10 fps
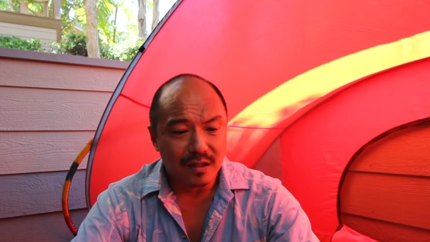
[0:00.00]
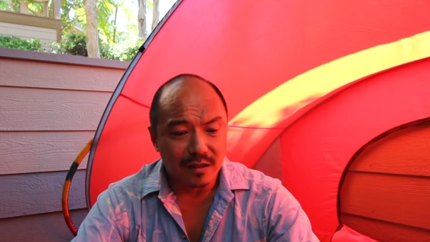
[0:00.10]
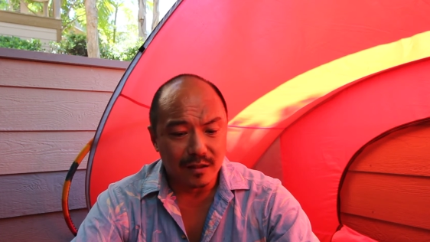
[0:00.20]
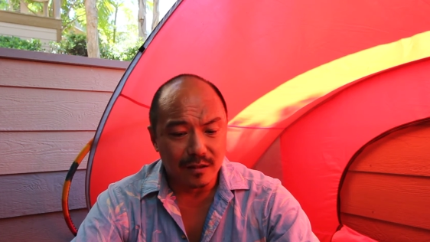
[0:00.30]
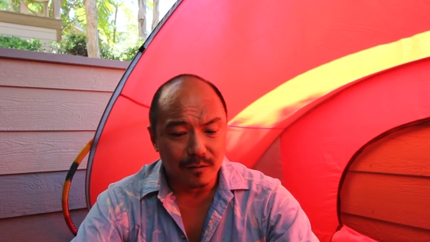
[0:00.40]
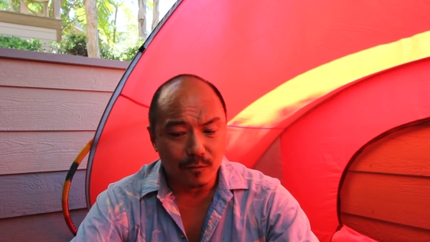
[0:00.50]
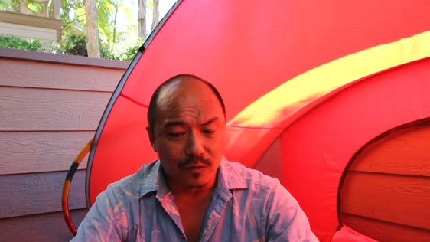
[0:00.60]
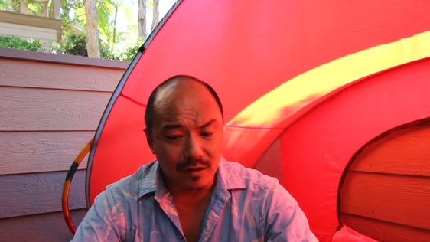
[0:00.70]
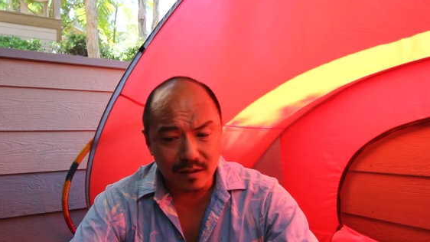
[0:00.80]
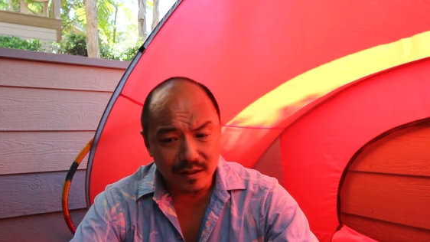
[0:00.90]

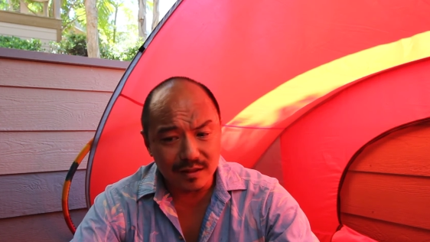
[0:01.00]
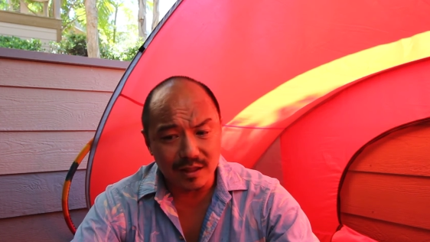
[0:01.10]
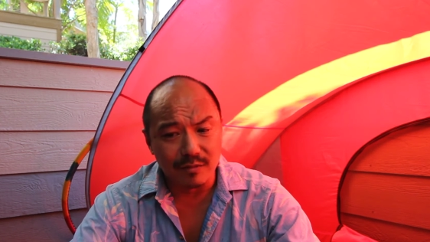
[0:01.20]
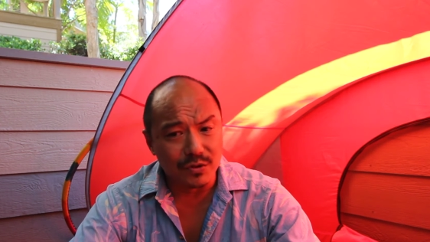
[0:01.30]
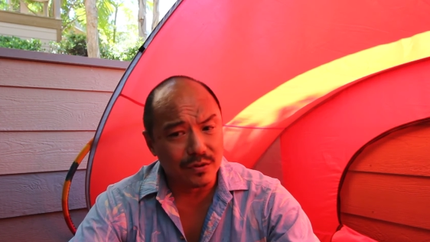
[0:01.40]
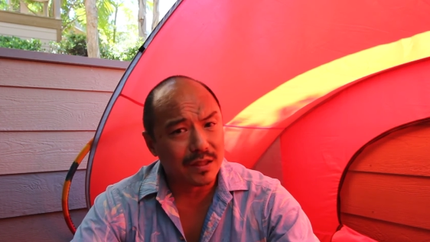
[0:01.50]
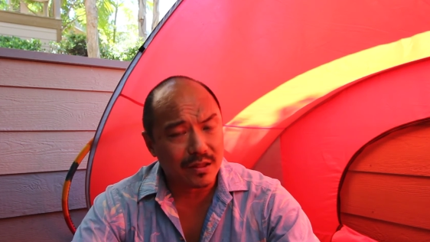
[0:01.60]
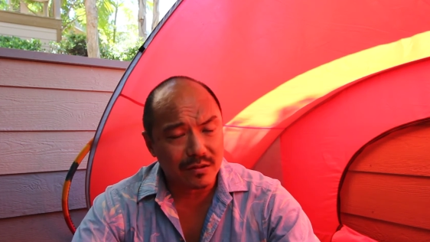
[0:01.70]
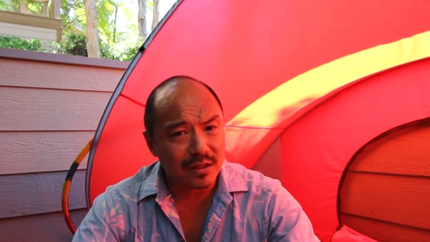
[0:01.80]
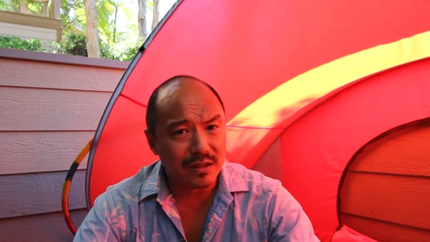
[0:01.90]
One of the things that I'm doing
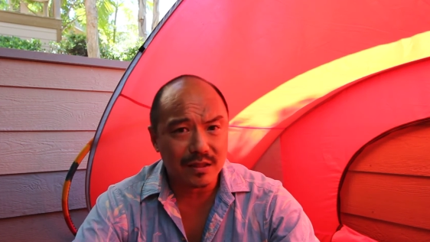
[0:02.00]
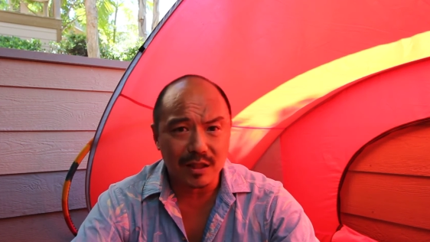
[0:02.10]
nowadays to